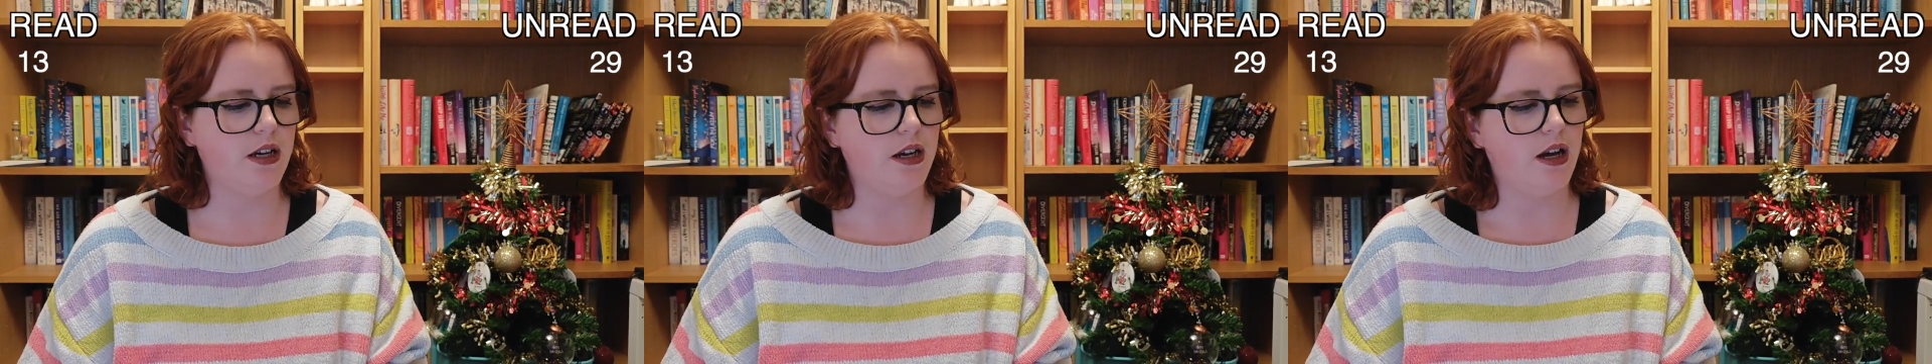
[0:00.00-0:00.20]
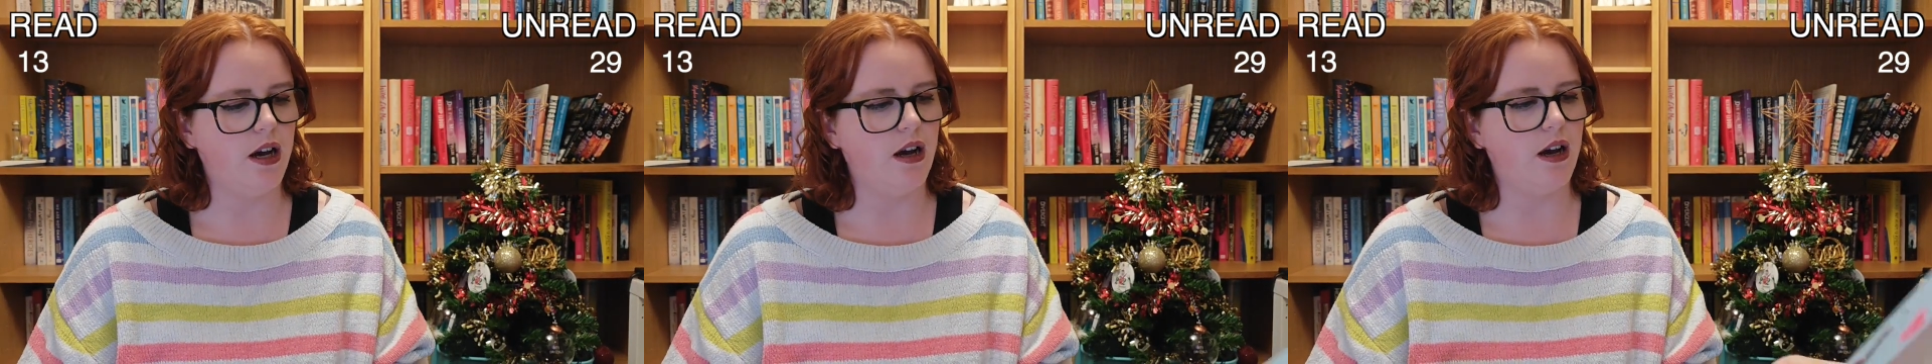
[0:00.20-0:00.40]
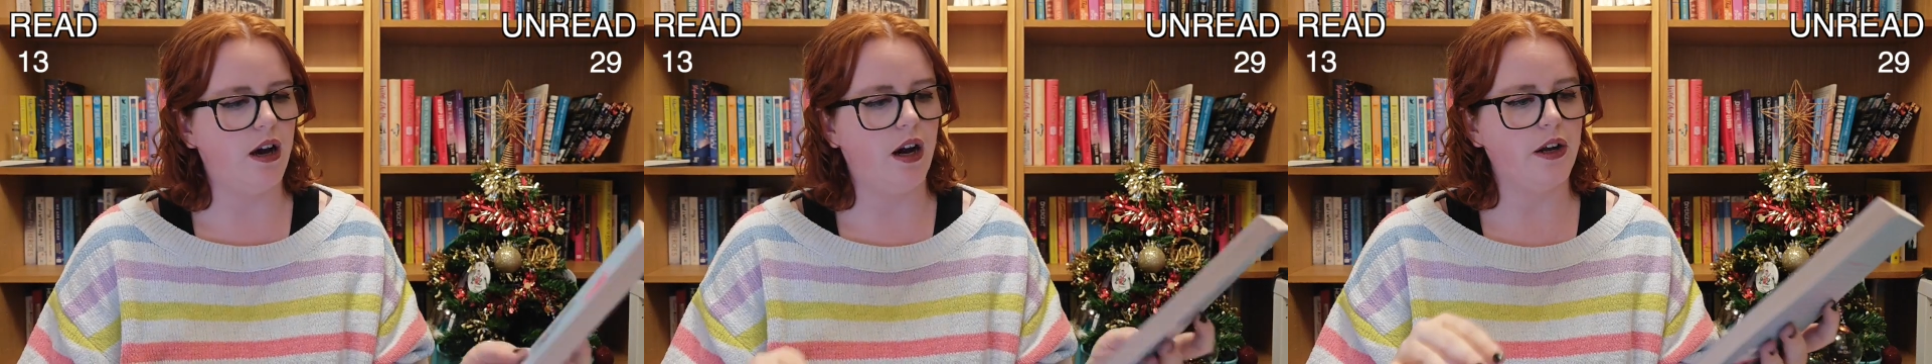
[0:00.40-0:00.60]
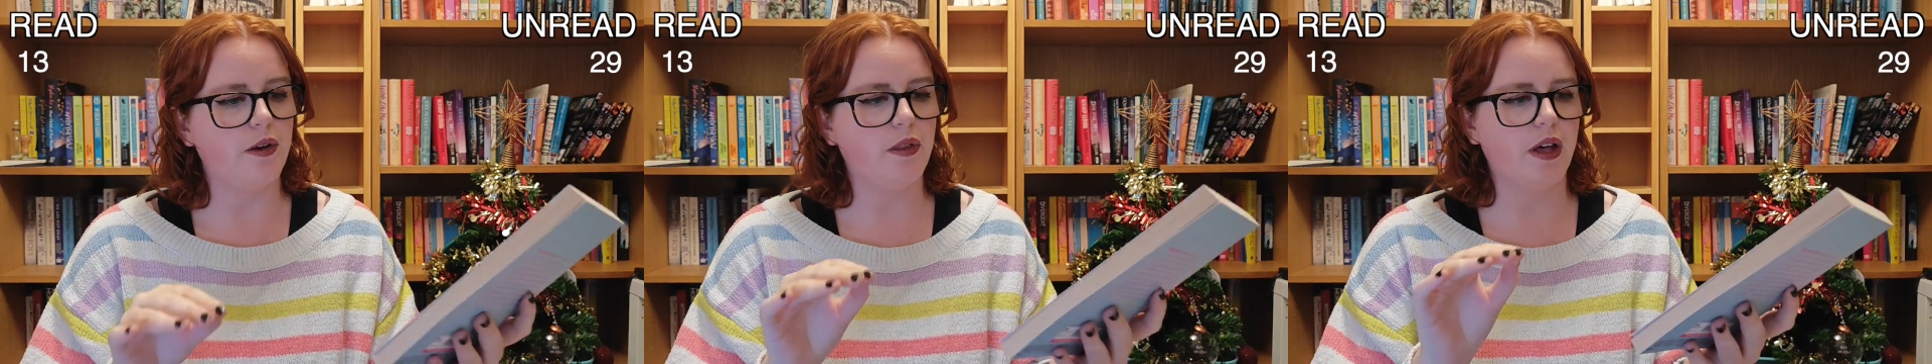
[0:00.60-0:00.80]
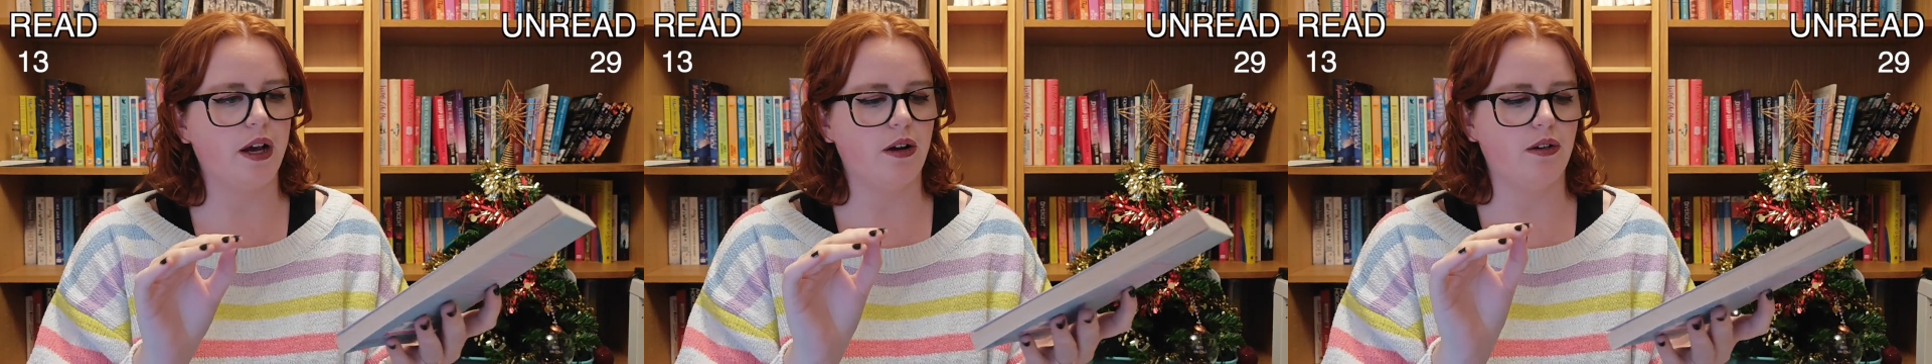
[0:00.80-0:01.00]
Are You
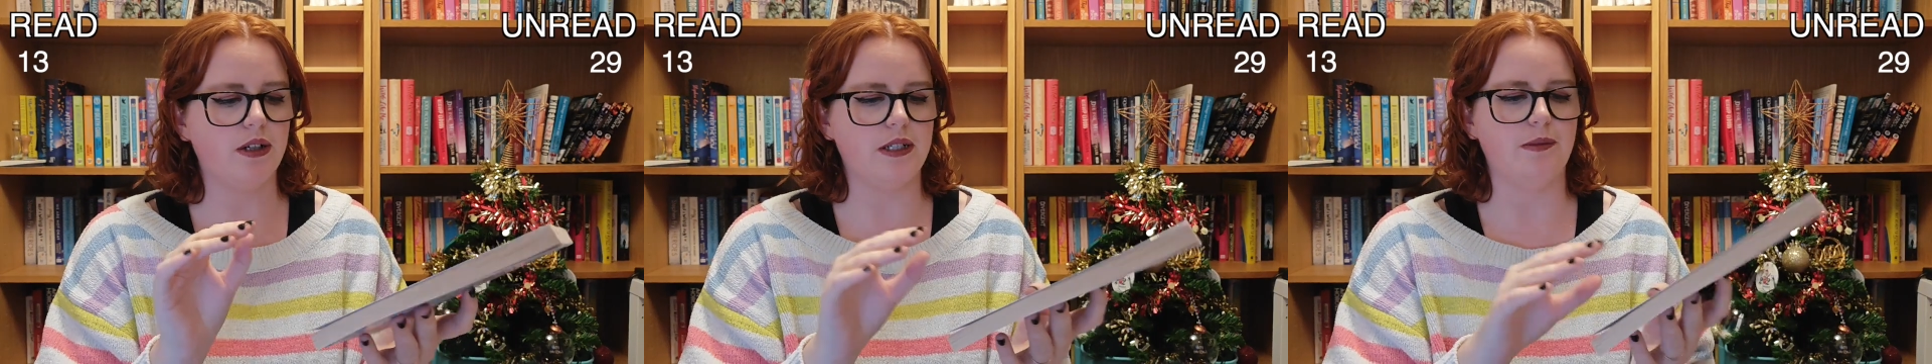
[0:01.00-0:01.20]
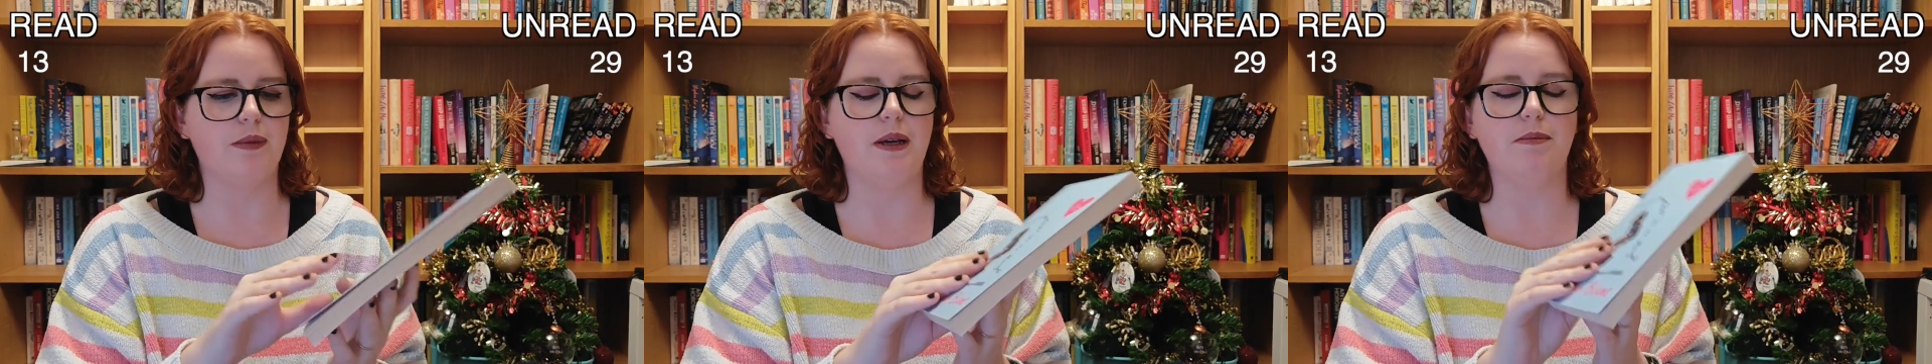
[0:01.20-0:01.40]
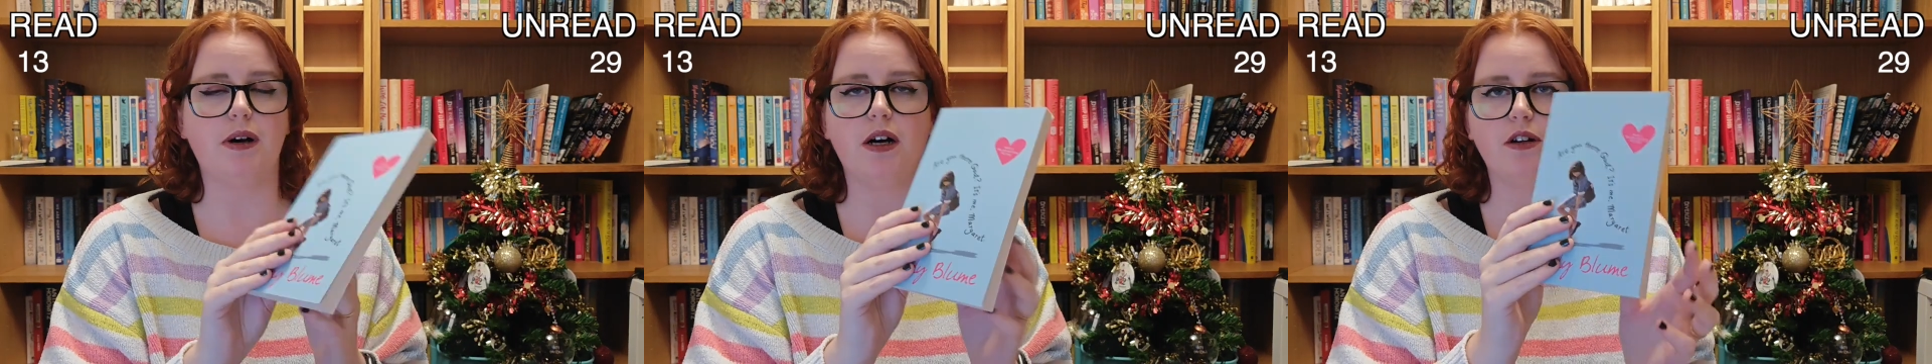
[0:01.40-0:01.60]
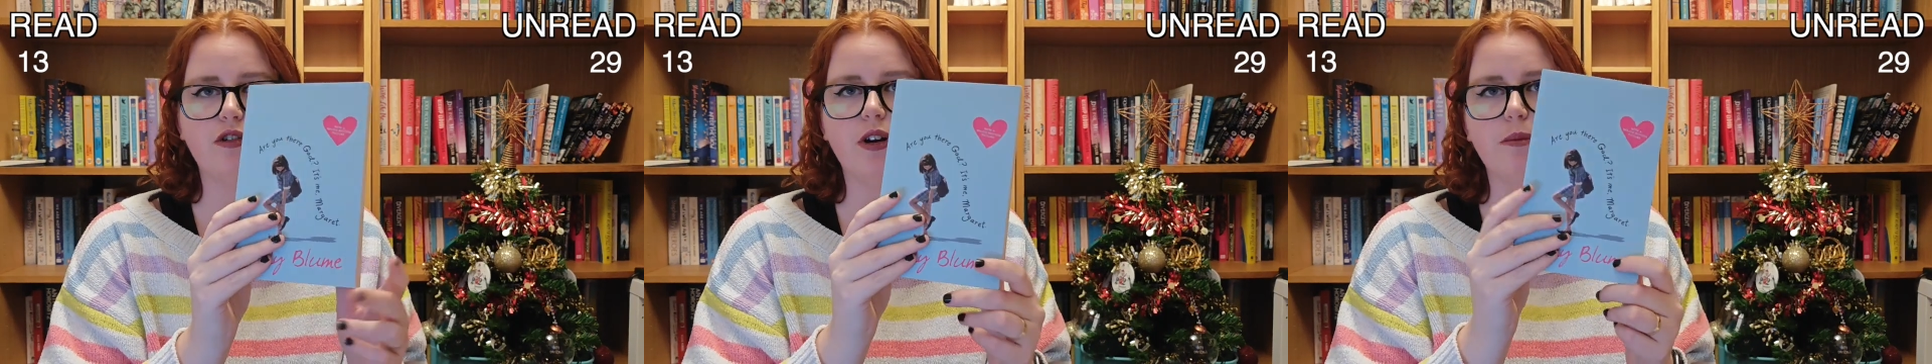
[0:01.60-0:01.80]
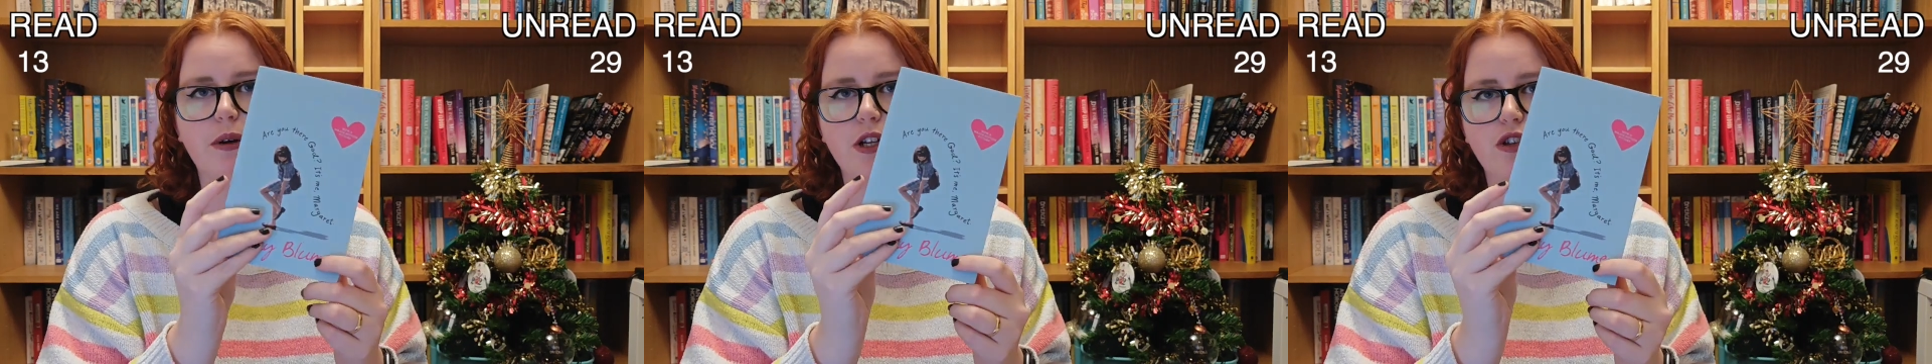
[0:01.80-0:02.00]
There, God It's Me, Margaret by